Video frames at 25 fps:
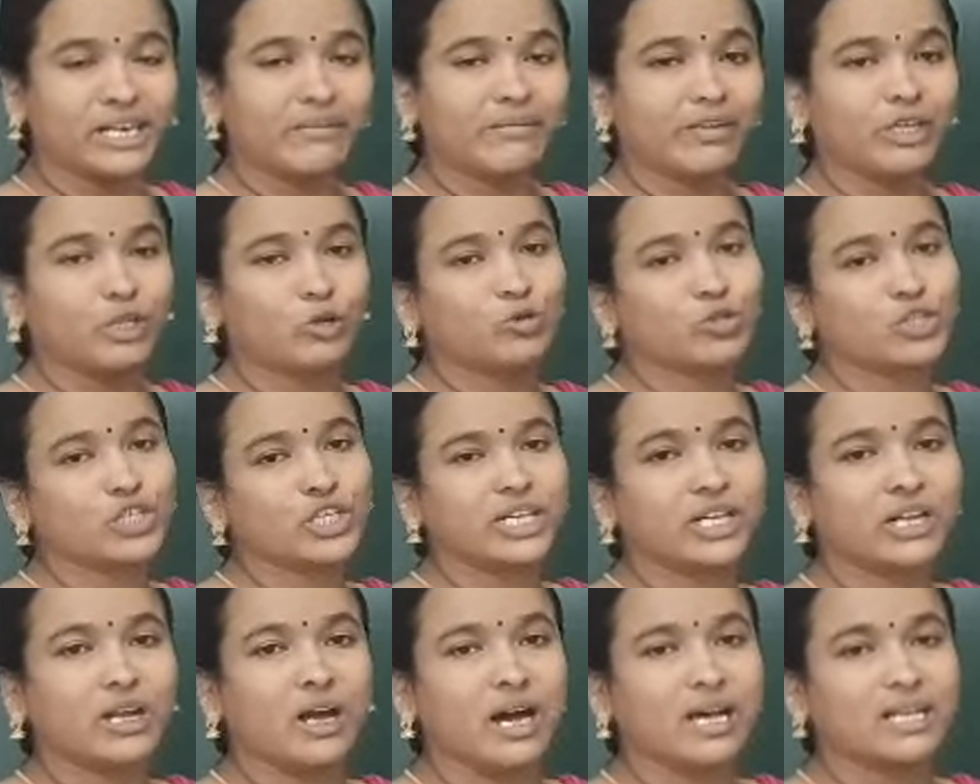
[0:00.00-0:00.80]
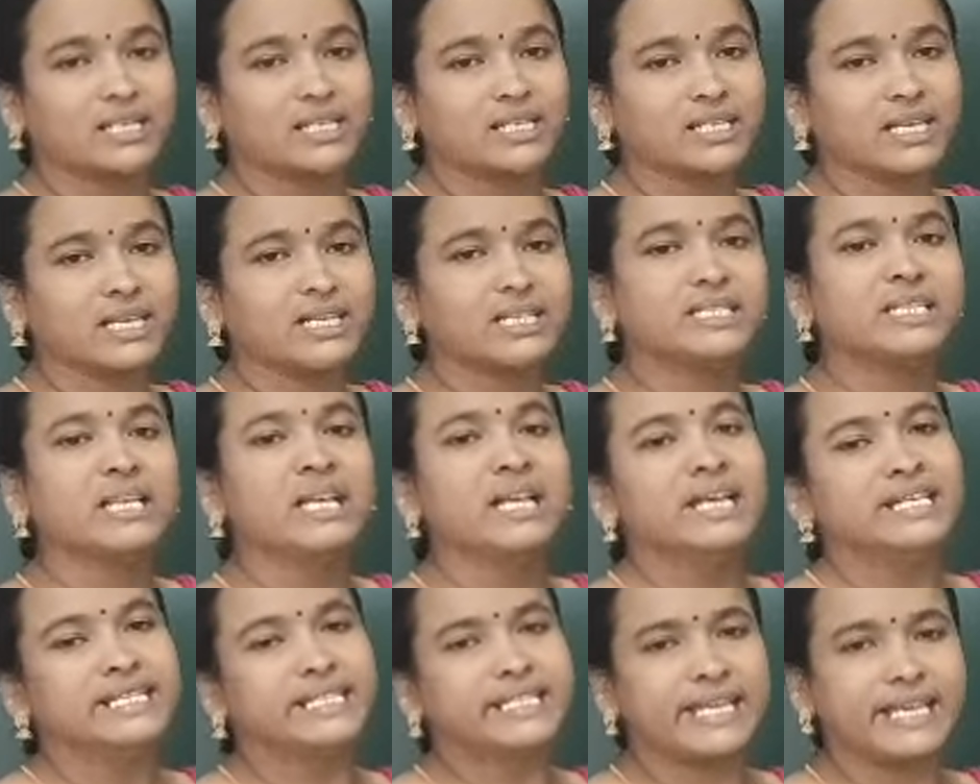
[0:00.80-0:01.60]
Revolution causes
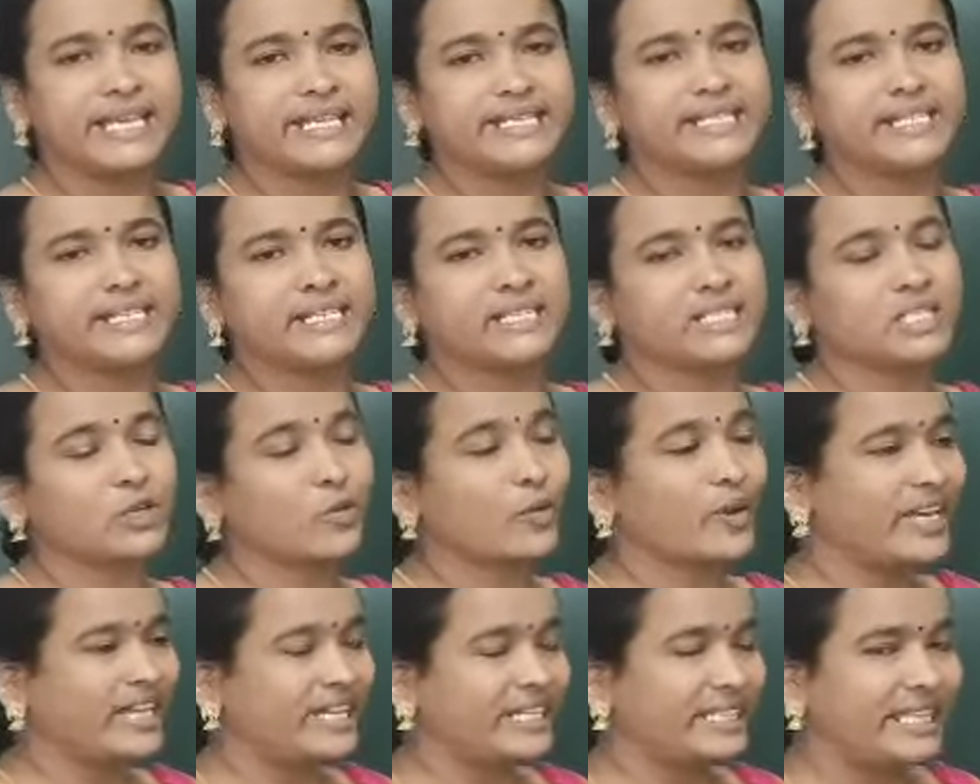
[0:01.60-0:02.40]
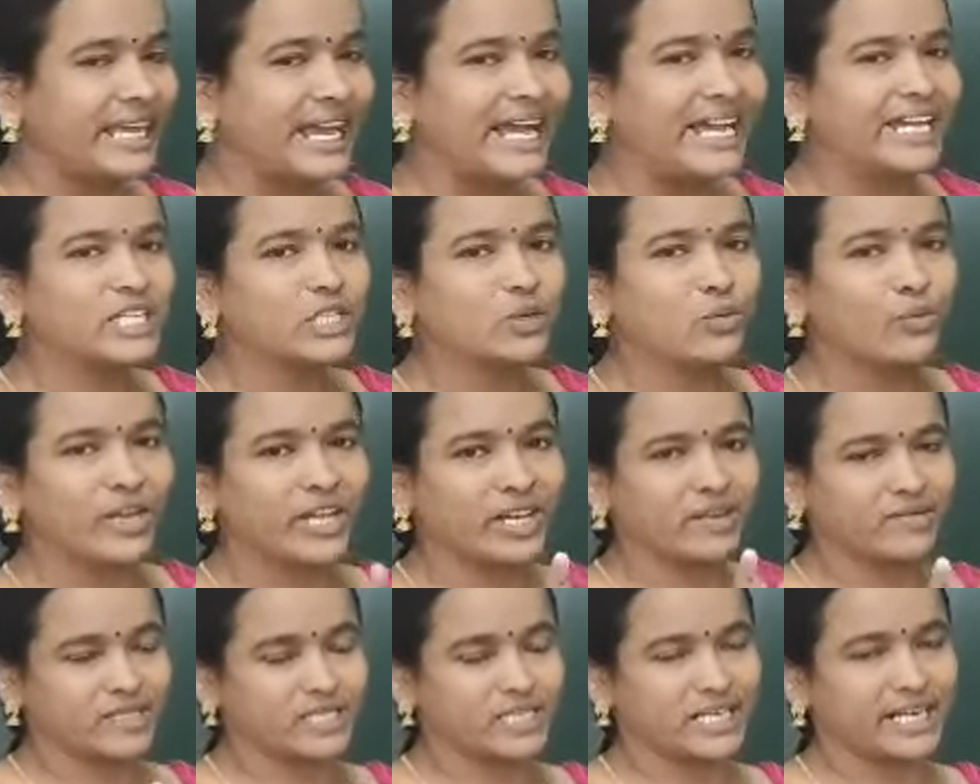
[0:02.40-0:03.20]
seasons. In that we
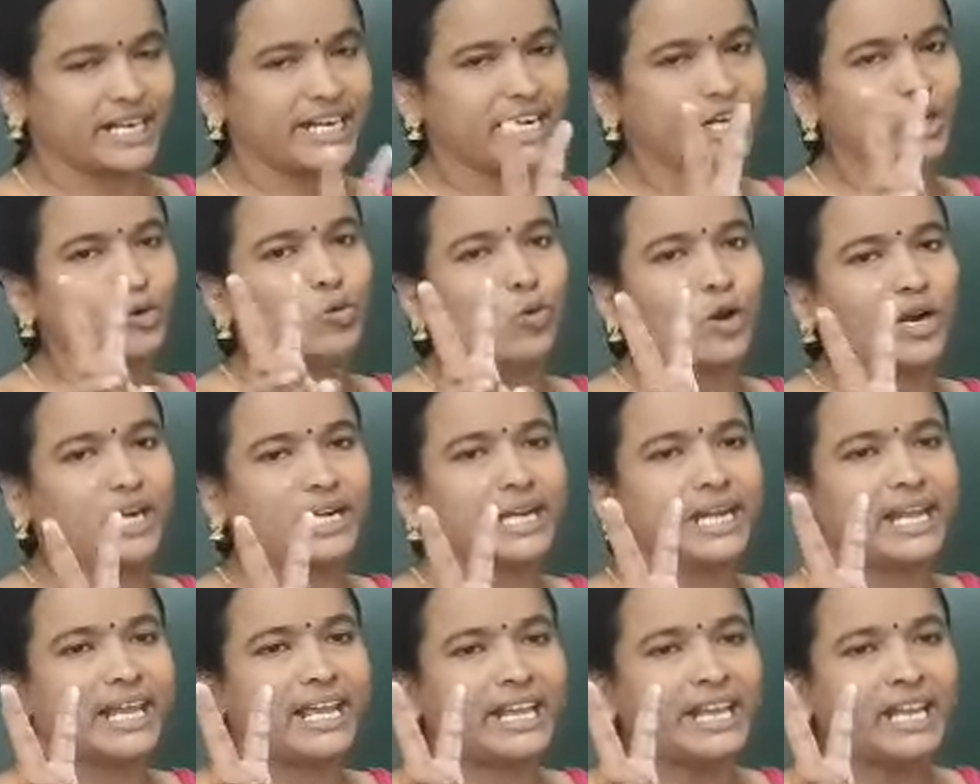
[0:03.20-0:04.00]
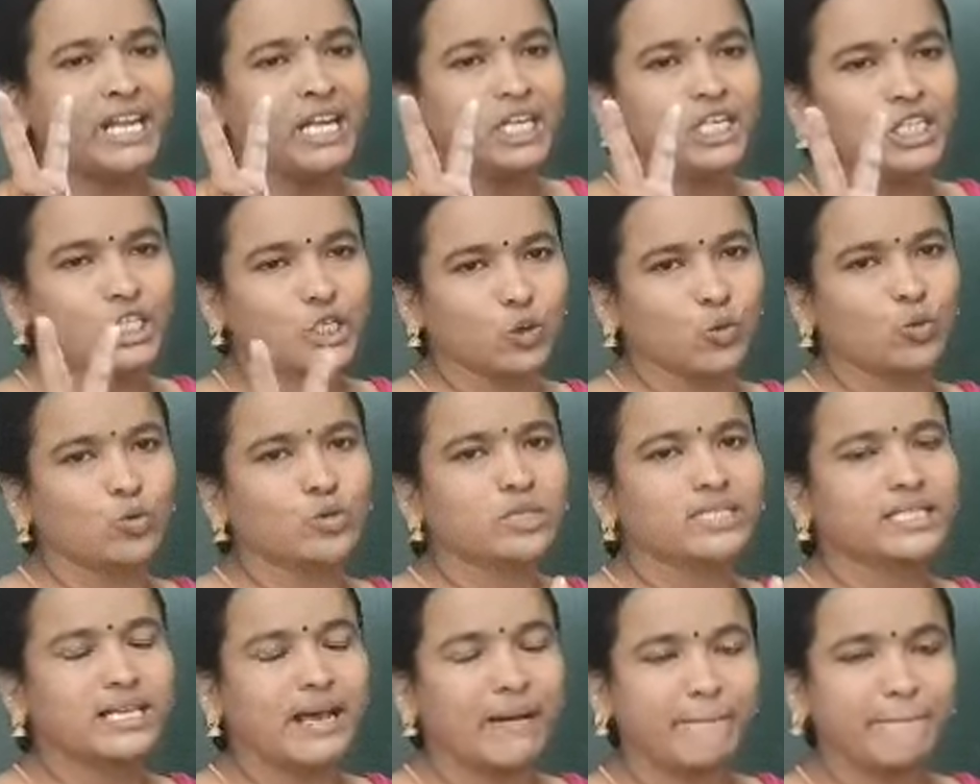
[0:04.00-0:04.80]
have studied only
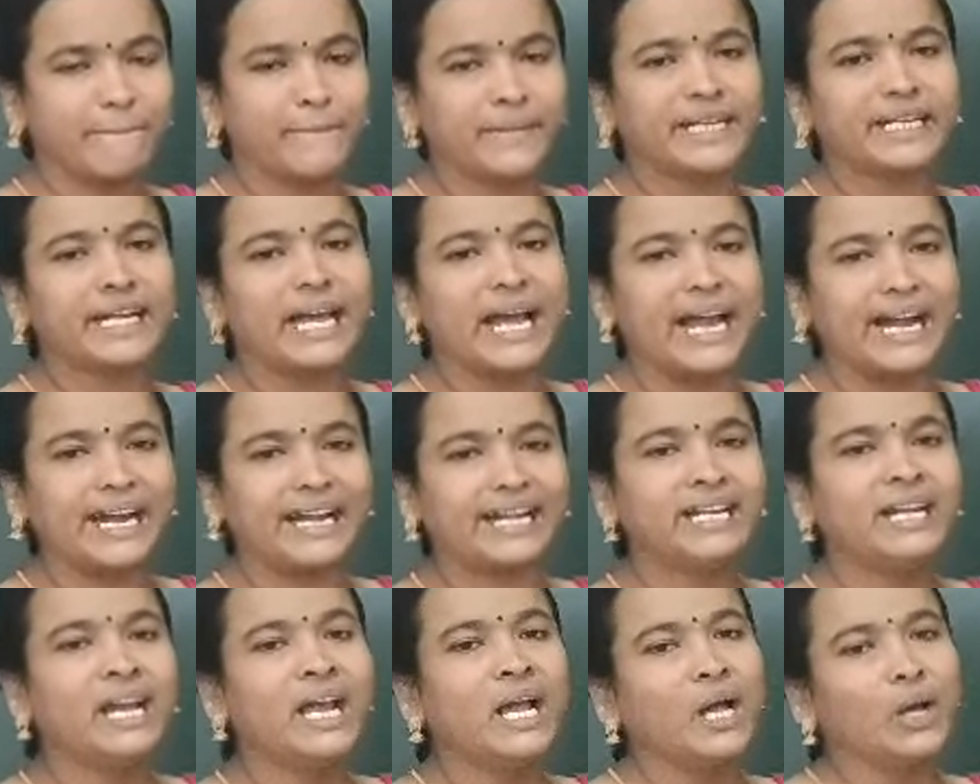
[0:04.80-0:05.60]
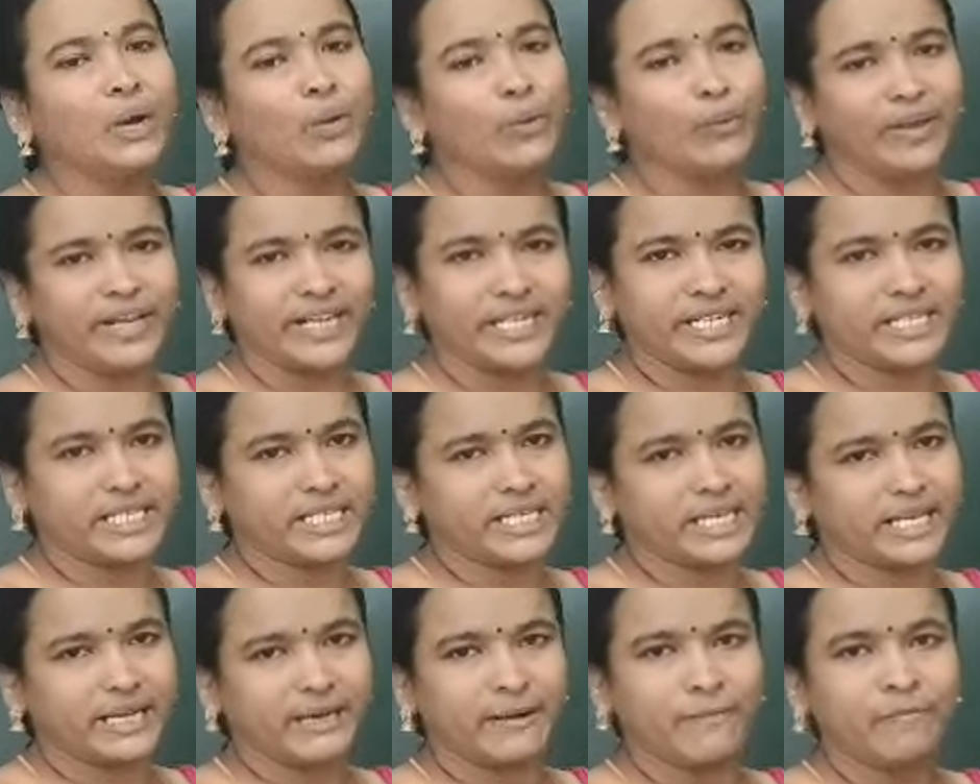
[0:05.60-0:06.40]
two, summer and
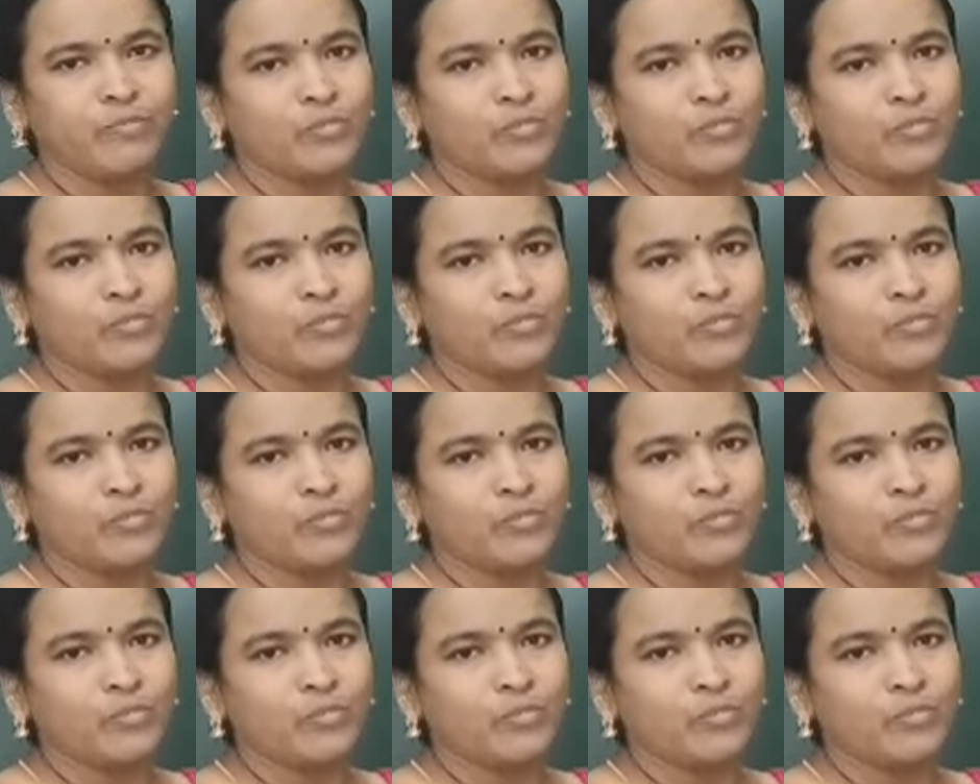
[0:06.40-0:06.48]
winter.